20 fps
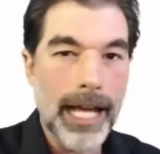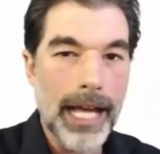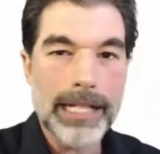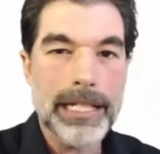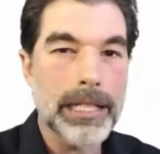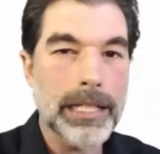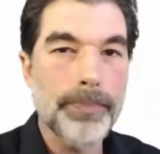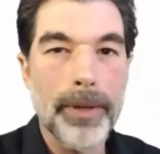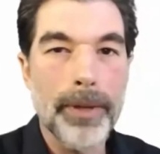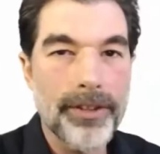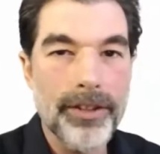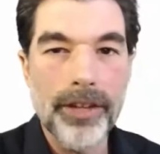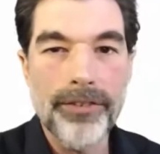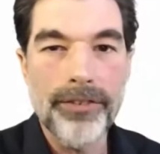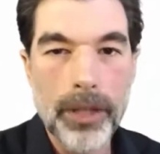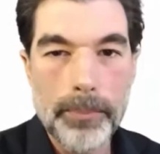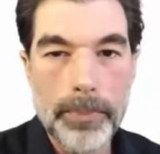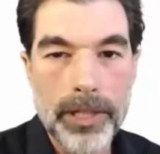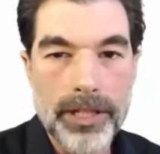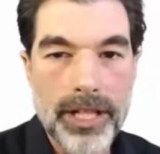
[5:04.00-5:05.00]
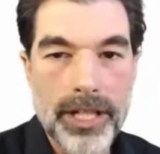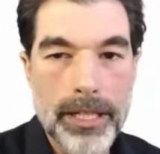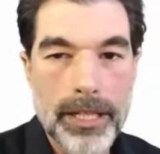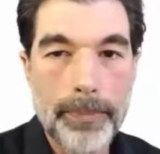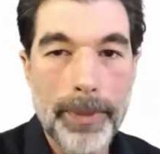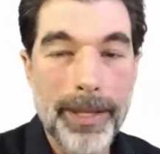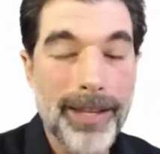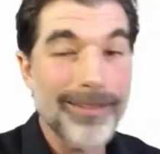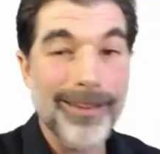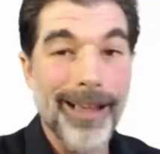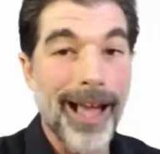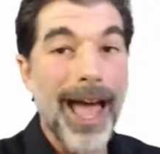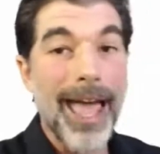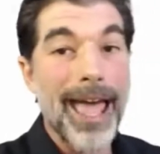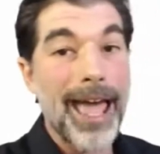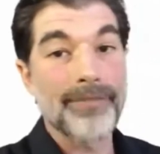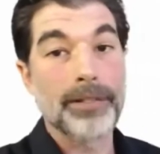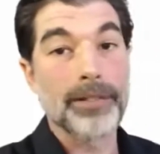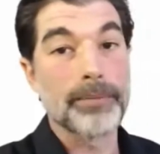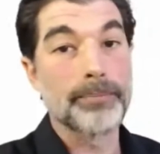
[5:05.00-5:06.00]
specific participants. I
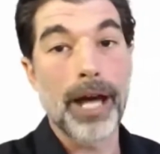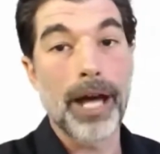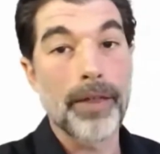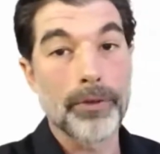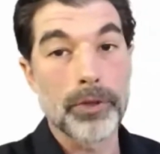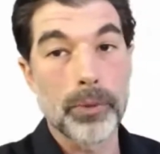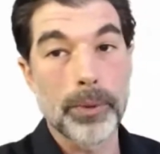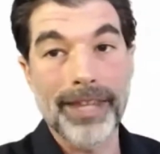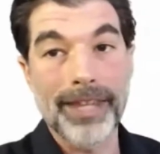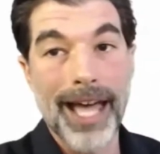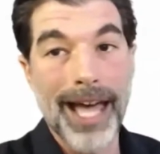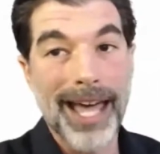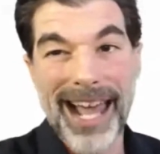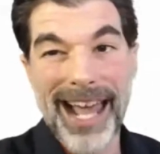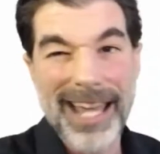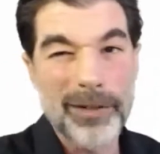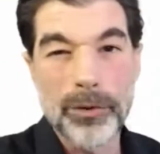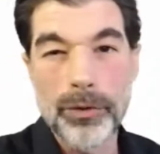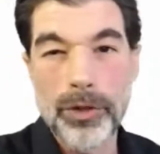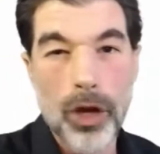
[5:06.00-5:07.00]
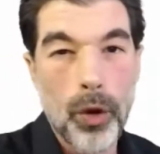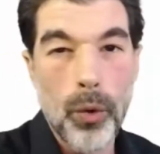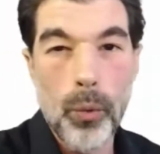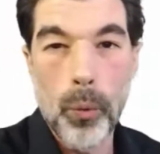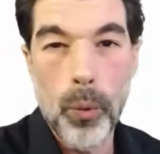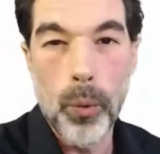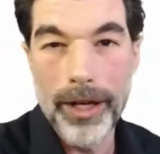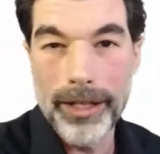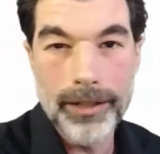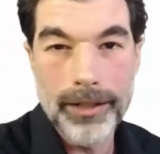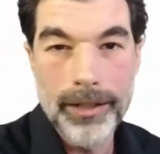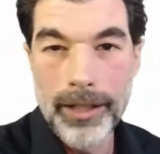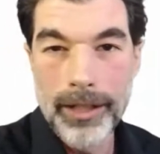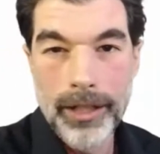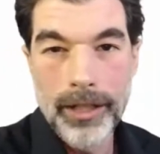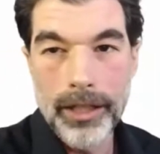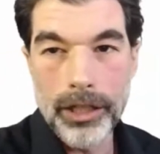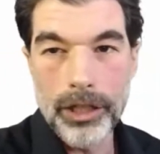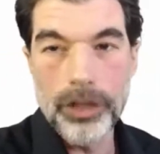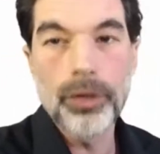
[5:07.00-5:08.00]
haven't bothered with that. I don't know what
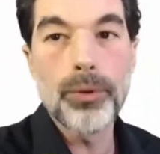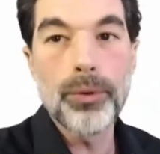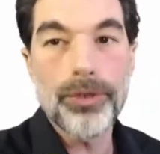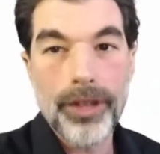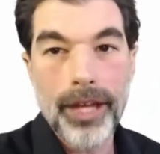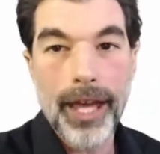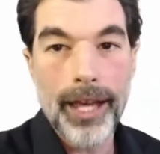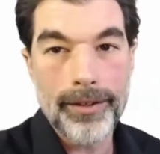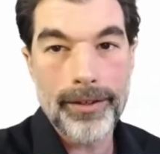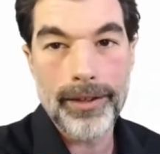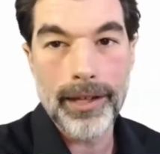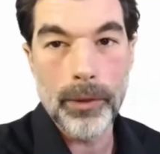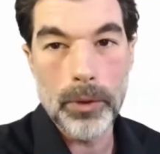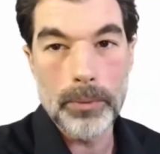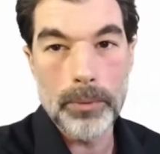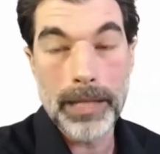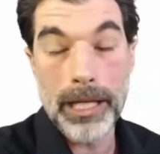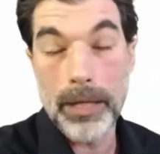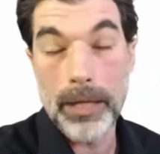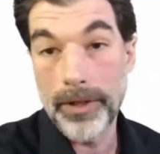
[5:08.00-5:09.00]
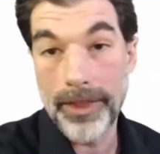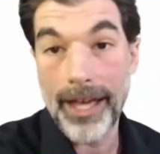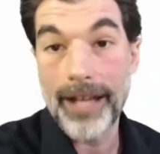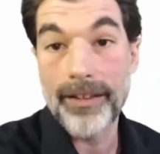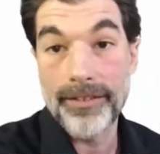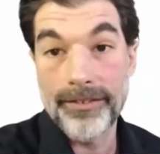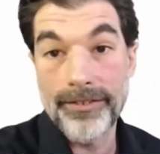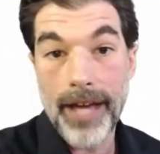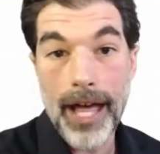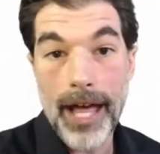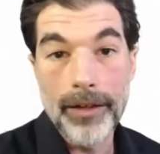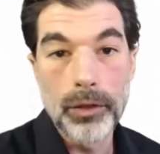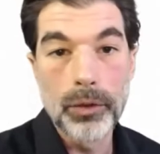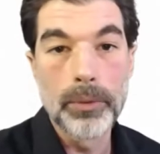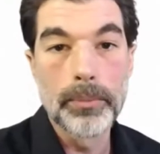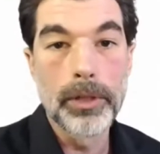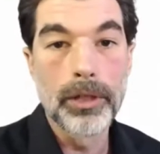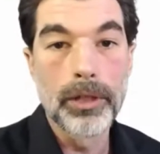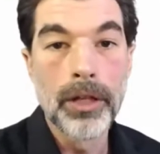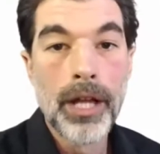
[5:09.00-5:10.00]
use case there would be where that's
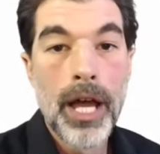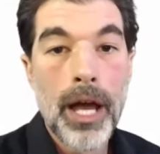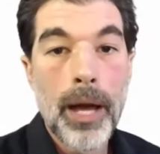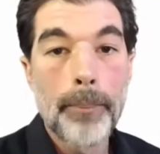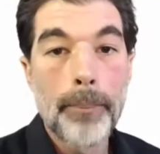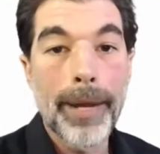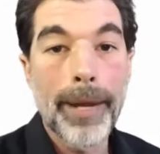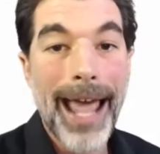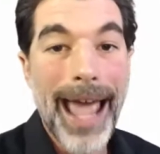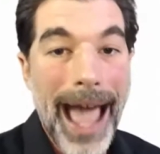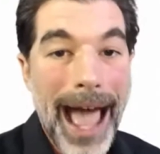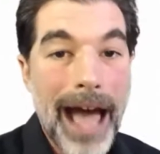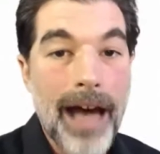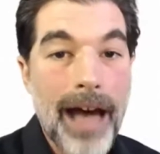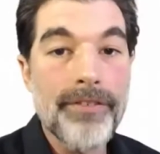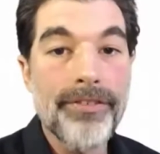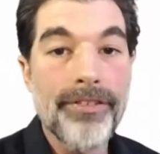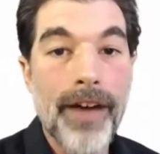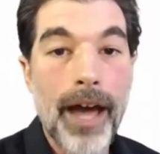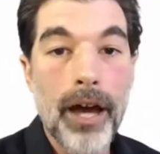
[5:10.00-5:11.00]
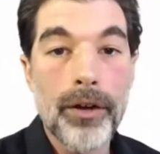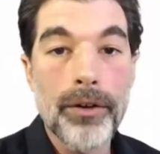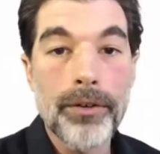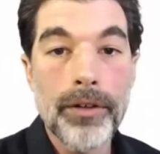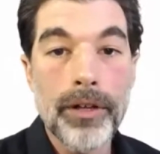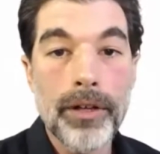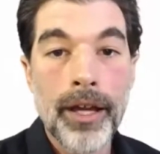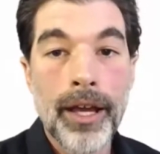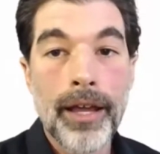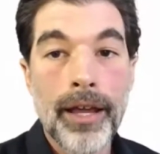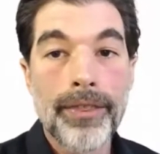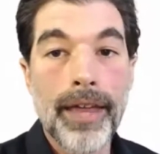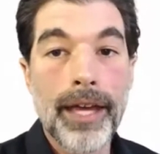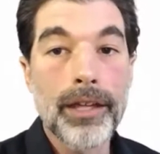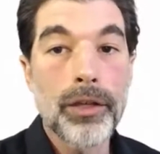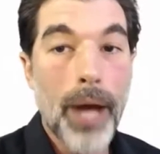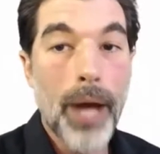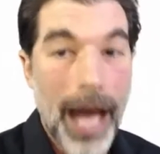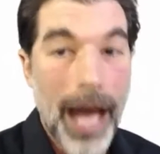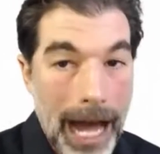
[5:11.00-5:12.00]
valuable. But I have found that
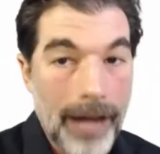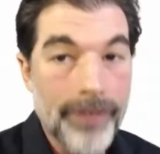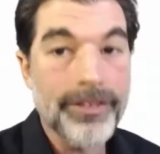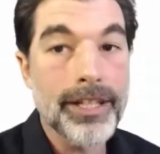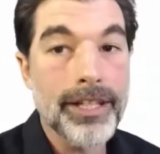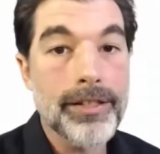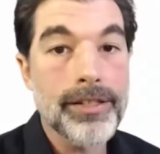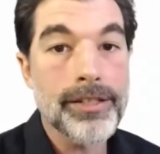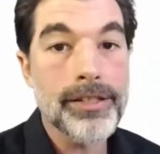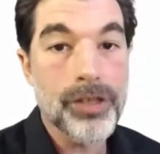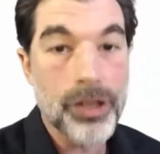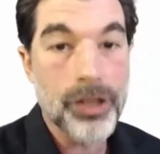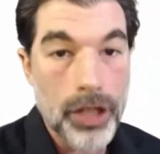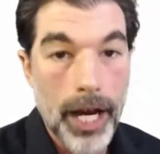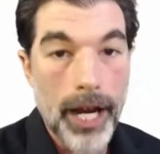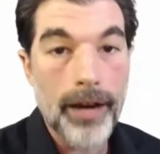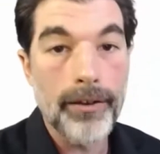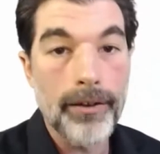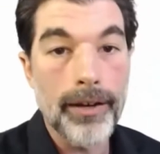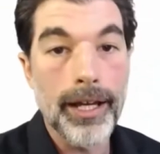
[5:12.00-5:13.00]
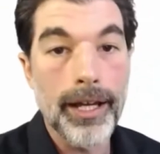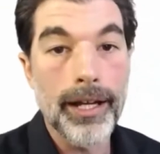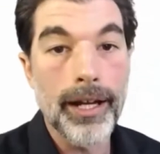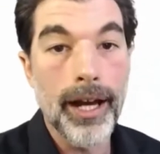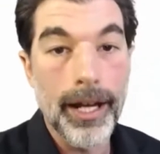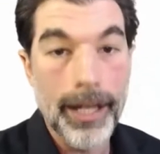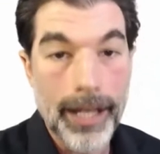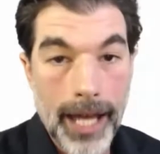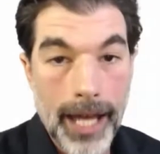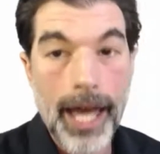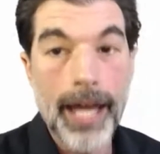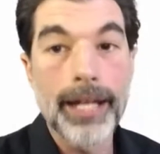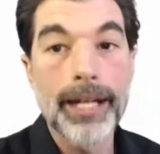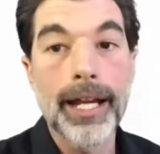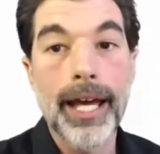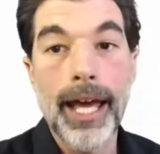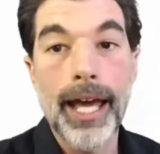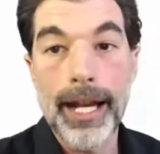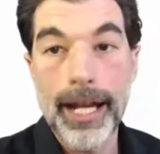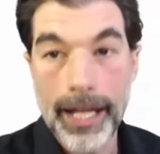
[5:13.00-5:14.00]
you have to share it again
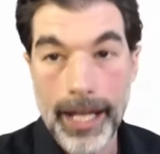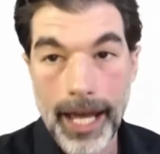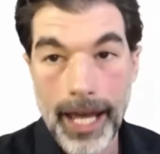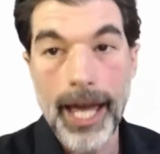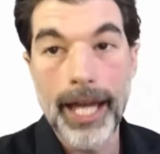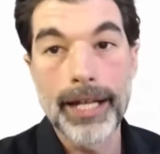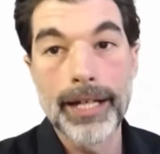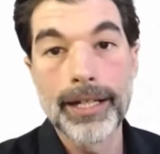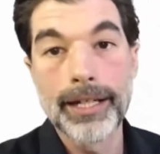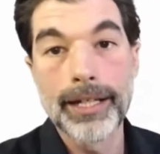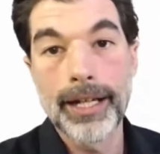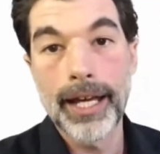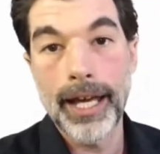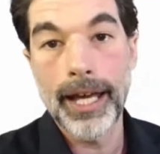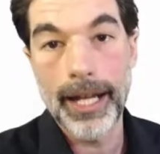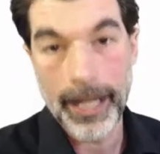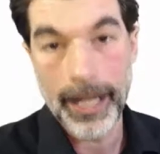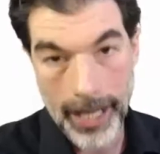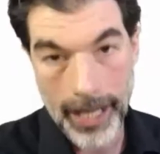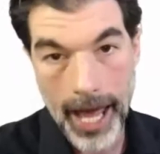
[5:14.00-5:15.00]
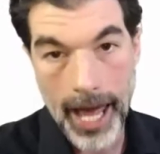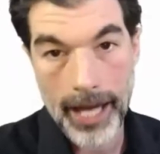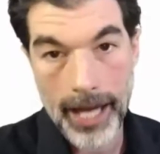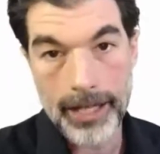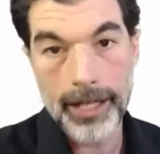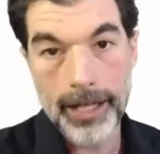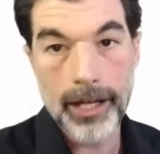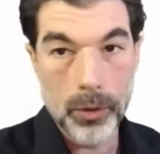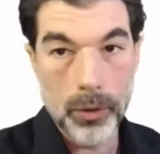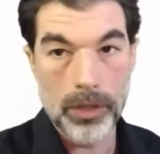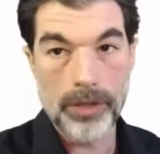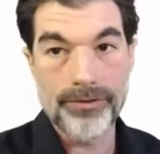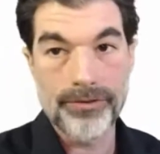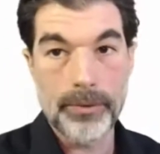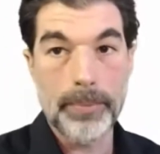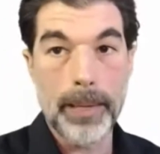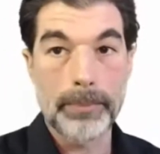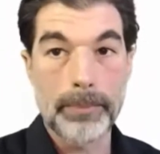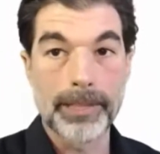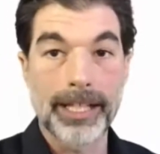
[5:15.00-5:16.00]
and again and again in order for
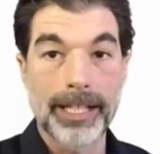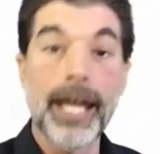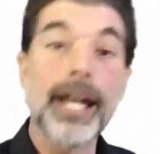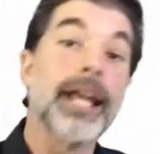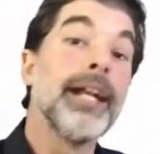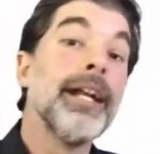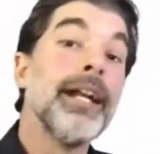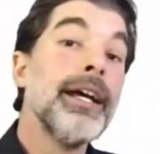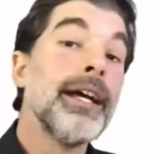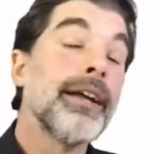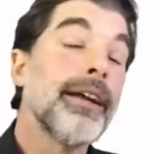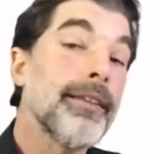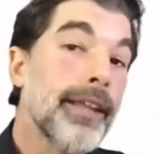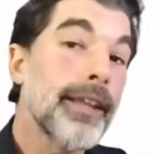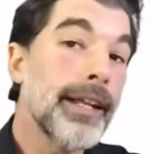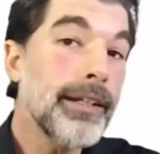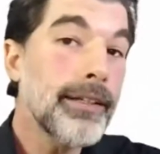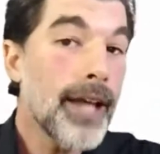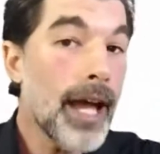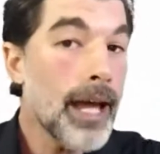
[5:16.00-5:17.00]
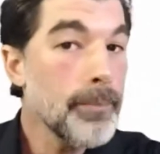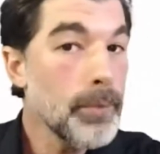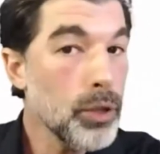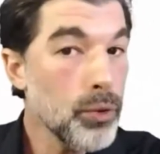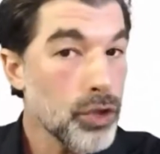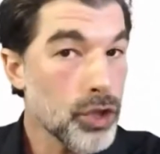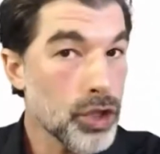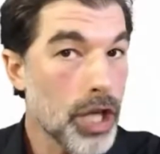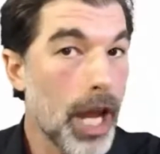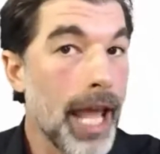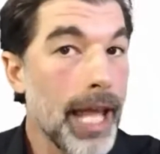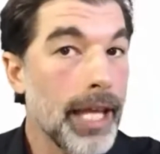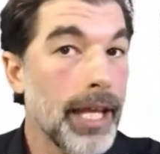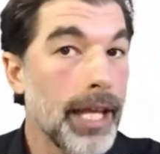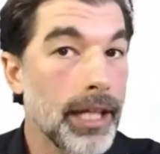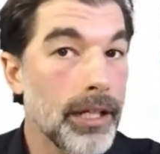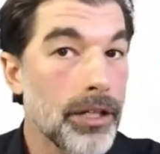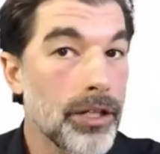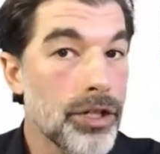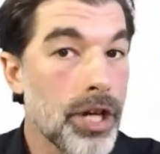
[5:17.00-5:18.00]
people to get it. Because anytime you
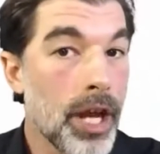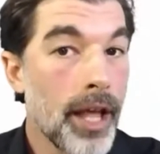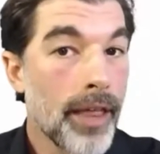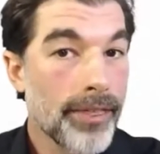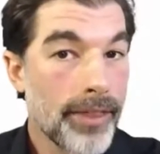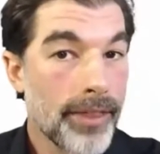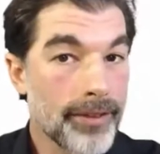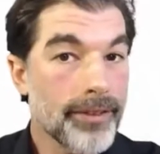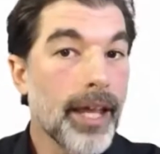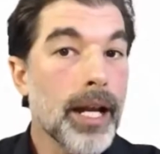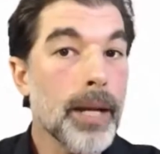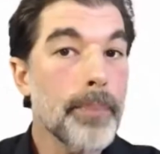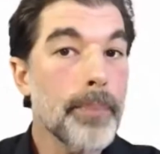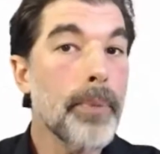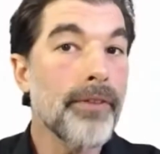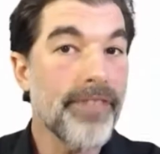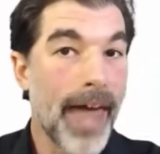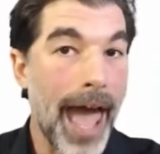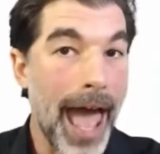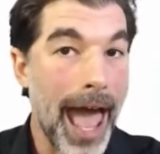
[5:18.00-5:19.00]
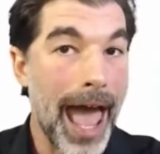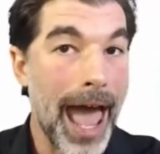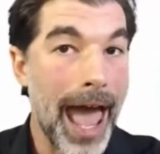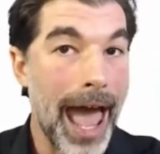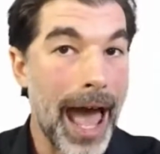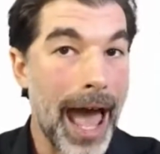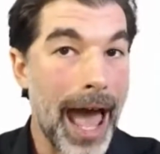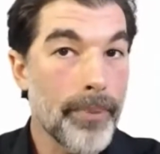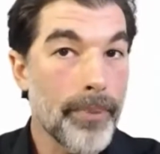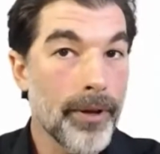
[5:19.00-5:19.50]
change the setup of the app,